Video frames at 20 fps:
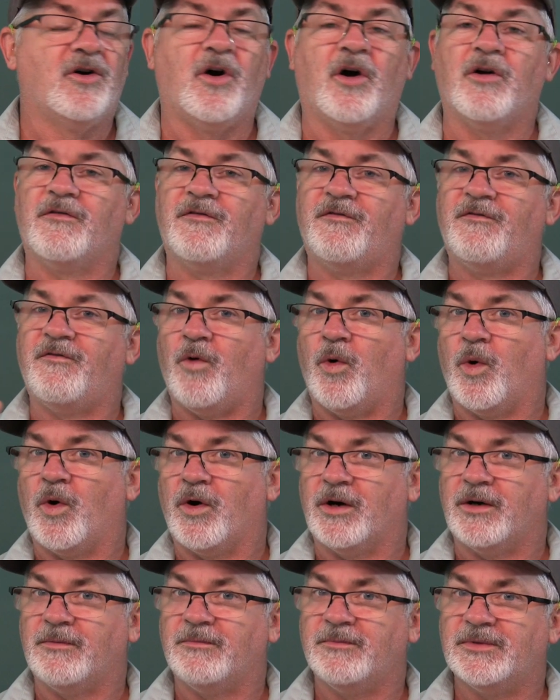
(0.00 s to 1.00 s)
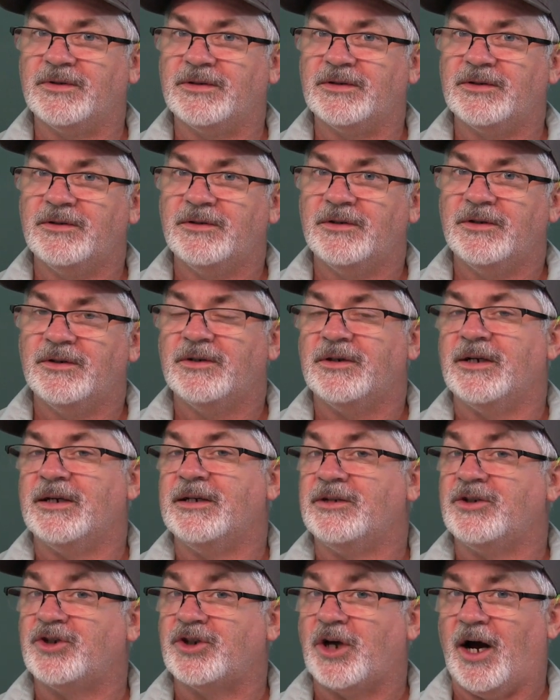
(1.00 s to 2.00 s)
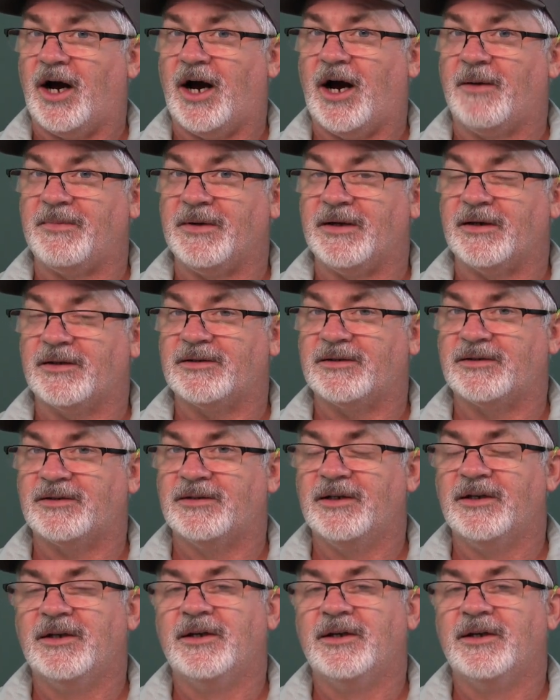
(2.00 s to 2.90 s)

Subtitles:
are forums and topics.